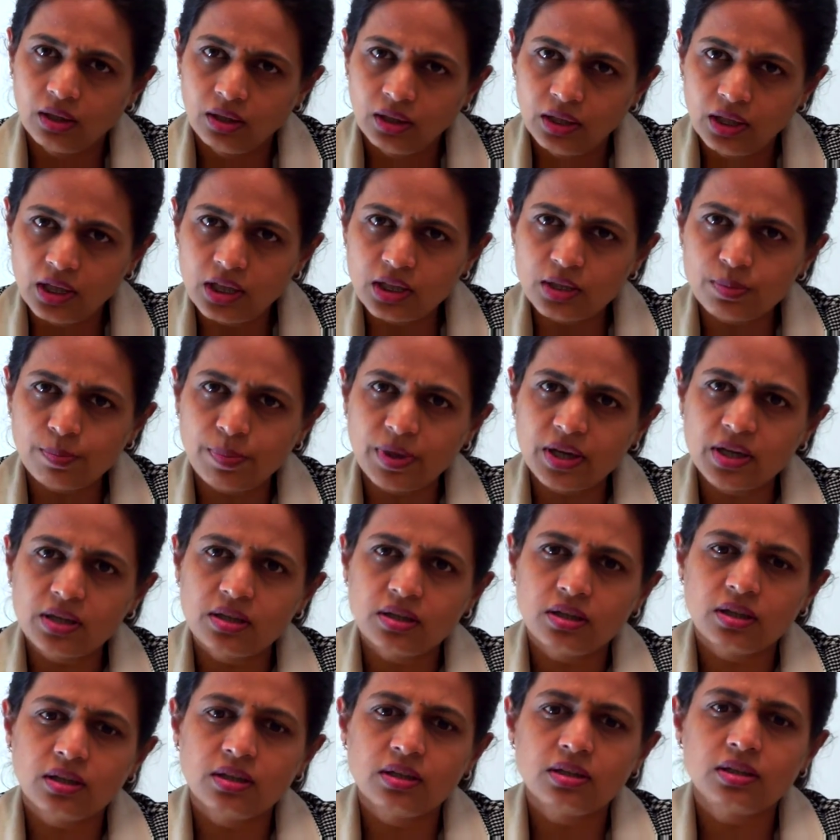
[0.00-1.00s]
these
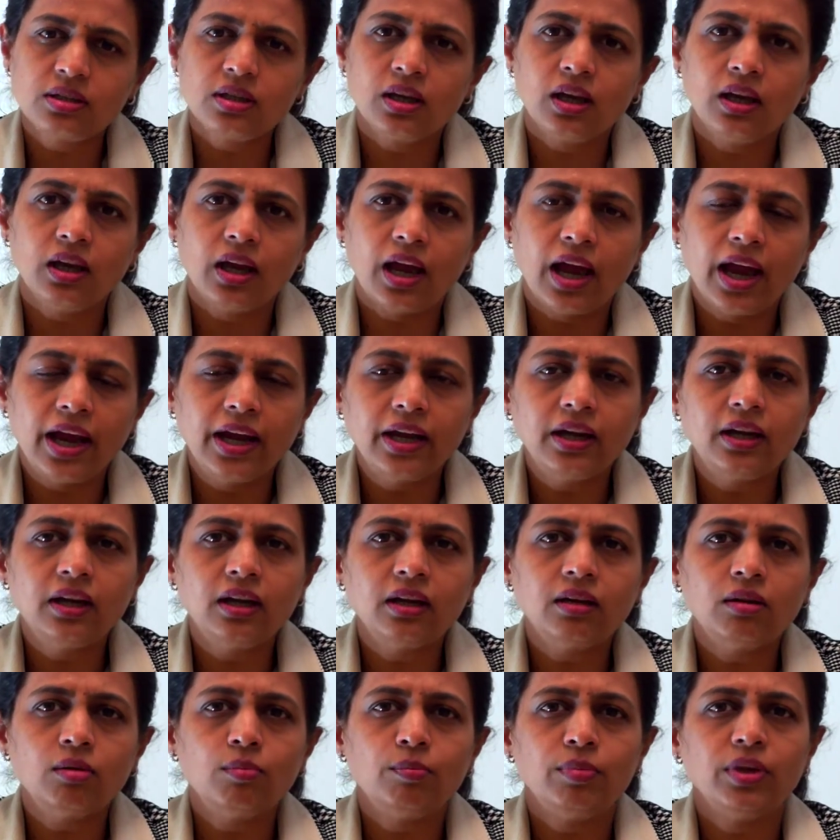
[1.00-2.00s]
patients at
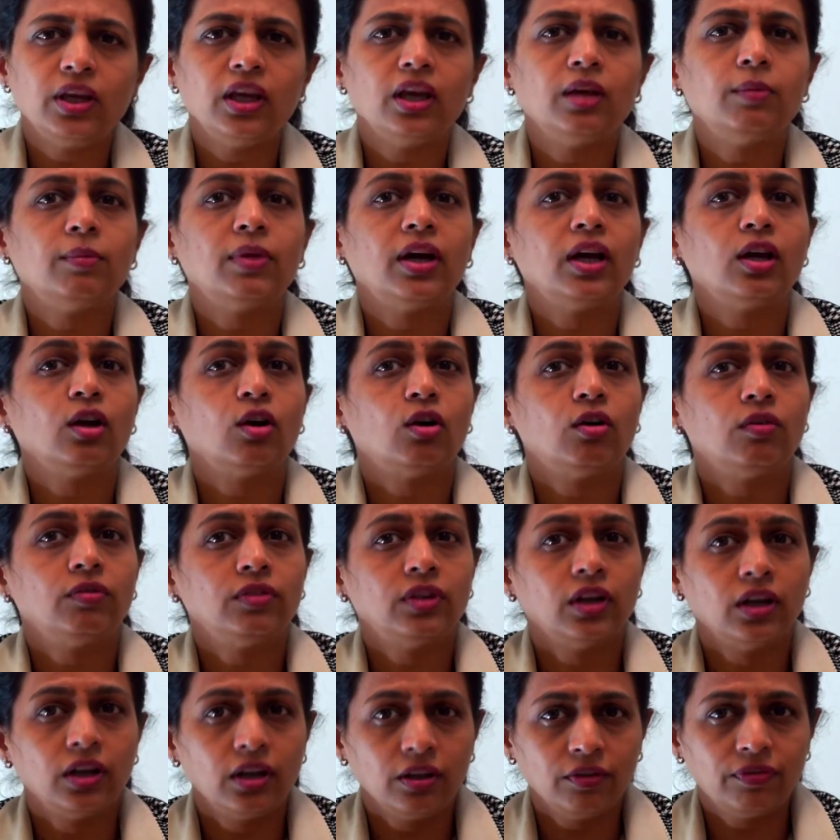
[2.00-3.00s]
the BMI
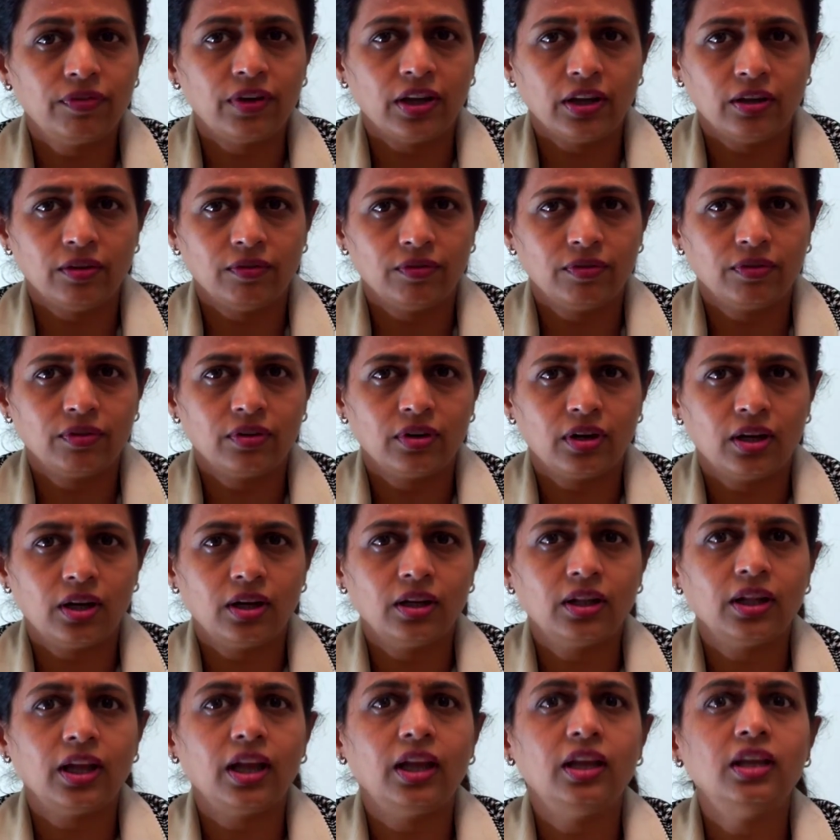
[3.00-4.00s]
of 35
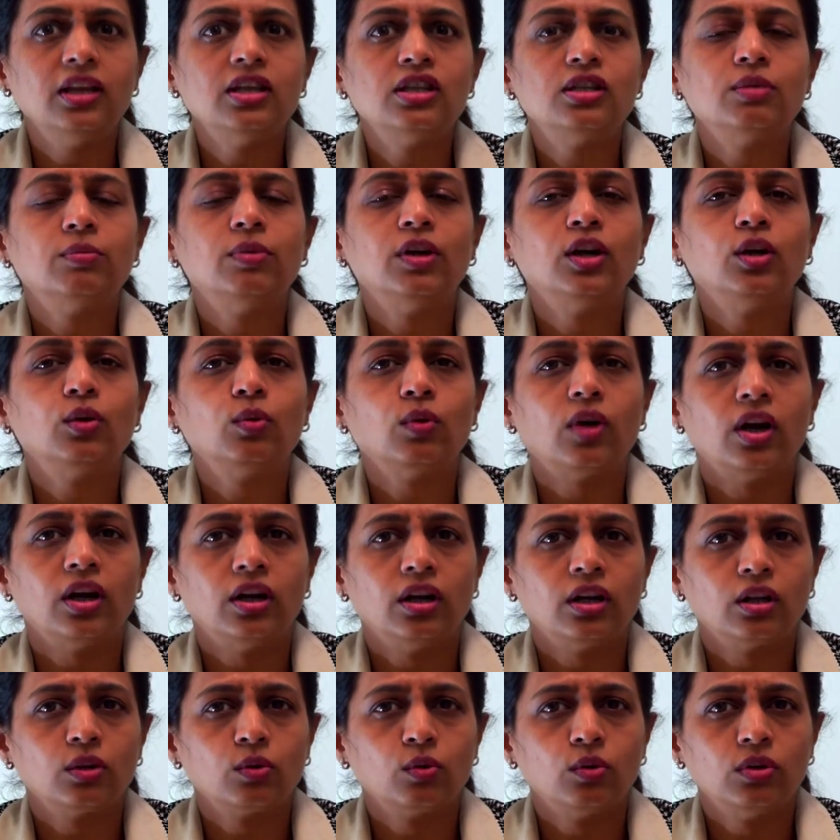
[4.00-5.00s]
are eligible to
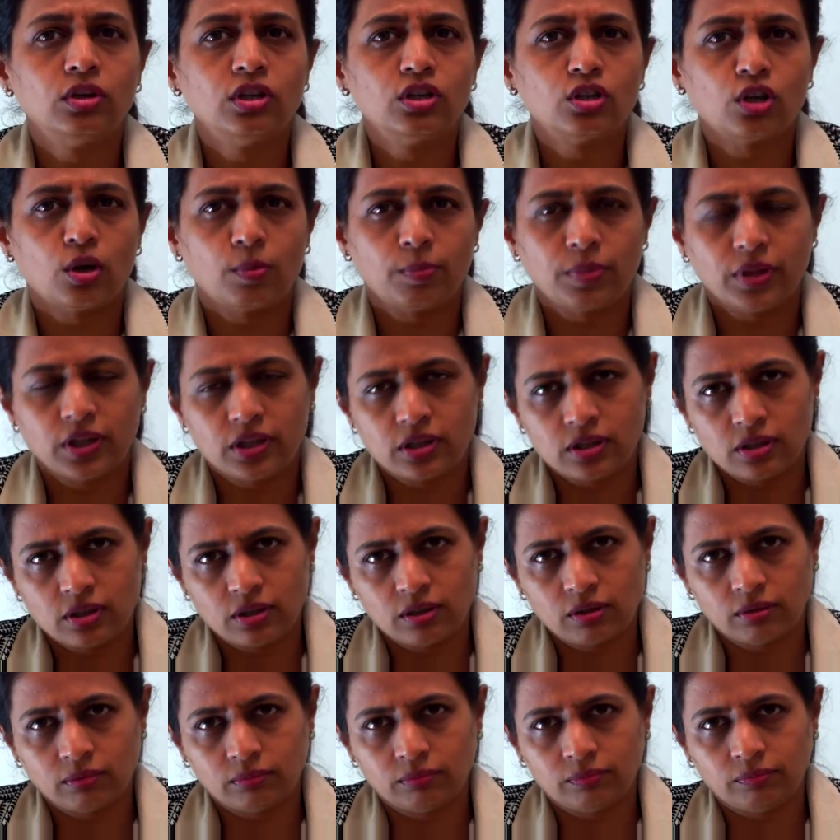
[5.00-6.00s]
undergo this
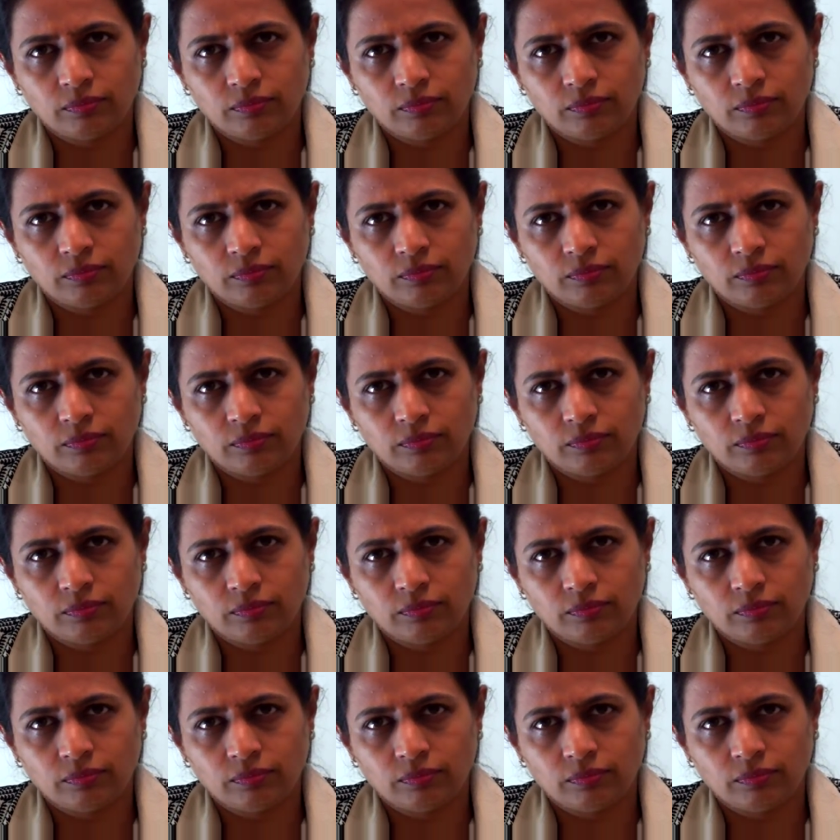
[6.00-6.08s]
operation.